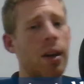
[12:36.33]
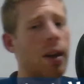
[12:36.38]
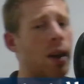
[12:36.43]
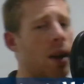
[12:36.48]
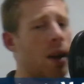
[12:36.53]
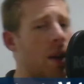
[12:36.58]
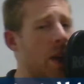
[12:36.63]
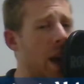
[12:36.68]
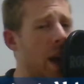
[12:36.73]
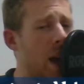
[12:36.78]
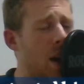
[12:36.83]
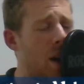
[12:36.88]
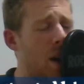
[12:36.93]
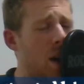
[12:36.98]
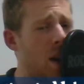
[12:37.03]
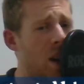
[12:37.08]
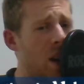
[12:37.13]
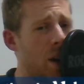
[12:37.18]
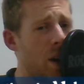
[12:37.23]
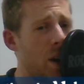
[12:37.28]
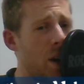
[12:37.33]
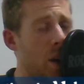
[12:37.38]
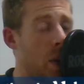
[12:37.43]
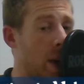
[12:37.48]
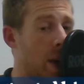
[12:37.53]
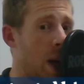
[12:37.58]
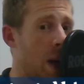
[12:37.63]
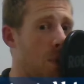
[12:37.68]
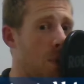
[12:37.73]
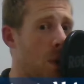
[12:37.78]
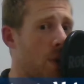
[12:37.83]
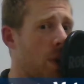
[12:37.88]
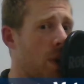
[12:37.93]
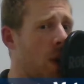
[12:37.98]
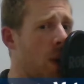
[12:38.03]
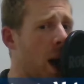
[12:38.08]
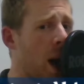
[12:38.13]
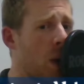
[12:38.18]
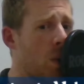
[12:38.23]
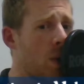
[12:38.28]
Then you keep moving
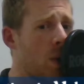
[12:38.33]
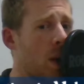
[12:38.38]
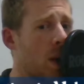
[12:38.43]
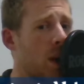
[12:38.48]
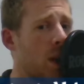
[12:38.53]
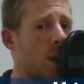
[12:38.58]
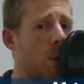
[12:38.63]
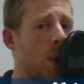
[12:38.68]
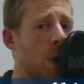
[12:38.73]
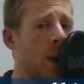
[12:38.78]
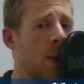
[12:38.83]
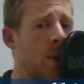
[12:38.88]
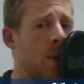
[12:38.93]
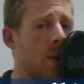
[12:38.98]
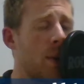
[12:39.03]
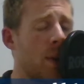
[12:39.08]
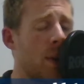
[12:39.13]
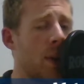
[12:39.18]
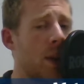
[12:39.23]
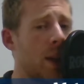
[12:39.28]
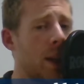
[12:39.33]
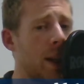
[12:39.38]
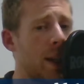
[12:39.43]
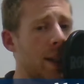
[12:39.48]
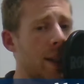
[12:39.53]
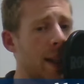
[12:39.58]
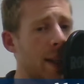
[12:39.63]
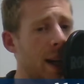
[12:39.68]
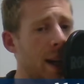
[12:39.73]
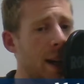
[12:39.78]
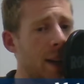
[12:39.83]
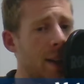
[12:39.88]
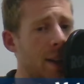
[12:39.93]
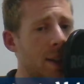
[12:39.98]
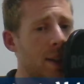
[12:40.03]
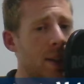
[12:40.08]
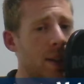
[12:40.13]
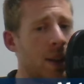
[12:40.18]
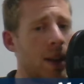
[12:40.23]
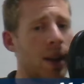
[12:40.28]
round, I suppose, said
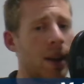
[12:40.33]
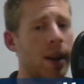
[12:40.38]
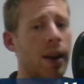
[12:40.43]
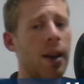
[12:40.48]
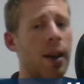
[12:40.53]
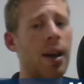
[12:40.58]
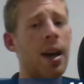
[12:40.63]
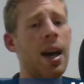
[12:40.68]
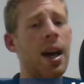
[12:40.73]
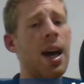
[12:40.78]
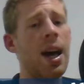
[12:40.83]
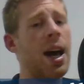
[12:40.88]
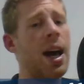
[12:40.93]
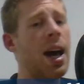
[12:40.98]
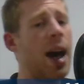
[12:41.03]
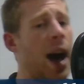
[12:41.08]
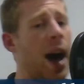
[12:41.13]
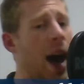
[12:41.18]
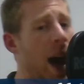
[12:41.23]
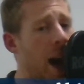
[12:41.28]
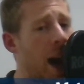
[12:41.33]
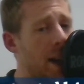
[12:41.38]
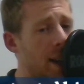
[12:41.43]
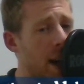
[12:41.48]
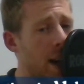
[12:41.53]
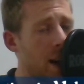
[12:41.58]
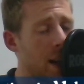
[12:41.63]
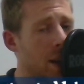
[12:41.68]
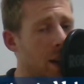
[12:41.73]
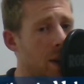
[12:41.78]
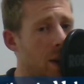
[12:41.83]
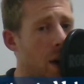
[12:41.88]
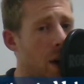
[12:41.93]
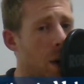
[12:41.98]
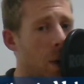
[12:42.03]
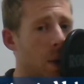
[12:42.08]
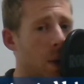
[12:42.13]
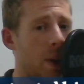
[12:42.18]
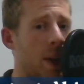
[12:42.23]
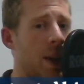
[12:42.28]
Alice. Exactly
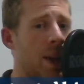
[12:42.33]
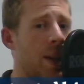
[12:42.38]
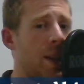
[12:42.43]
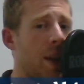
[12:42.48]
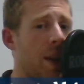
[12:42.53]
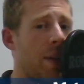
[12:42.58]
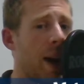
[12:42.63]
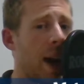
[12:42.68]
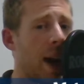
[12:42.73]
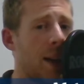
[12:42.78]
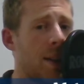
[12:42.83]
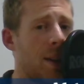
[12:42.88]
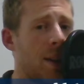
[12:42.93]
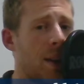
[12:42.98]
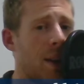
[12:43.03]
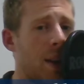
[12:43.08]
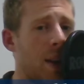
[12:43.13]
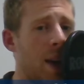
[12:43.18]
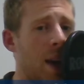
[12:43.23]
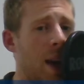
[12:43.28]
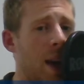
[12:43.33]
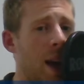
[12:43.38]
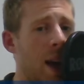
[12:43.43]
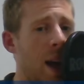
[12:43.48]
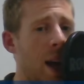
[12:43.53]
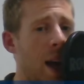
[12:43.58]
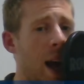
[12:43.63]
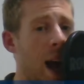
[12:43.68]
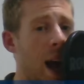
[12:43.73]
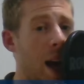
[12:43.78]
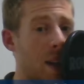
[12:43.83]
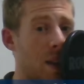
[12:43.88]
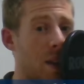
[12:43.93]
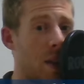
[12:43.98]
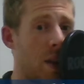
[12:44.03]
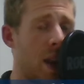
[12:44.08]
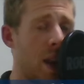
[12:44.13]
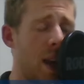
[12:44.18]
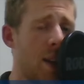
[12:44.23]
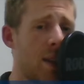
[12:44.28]
so, said the Hatter, as the
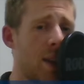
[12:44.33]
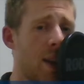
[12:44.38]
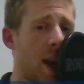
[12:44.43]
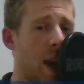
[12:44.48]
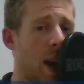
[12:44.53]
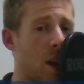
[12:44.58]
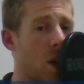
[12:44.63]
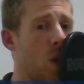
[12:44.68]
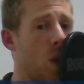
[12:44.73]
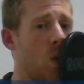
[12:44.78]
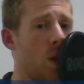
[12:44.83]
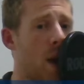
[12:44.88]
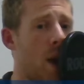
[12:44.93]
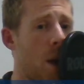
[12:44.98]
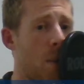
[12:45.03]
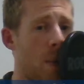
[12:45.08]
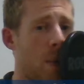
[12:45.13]
things get used up.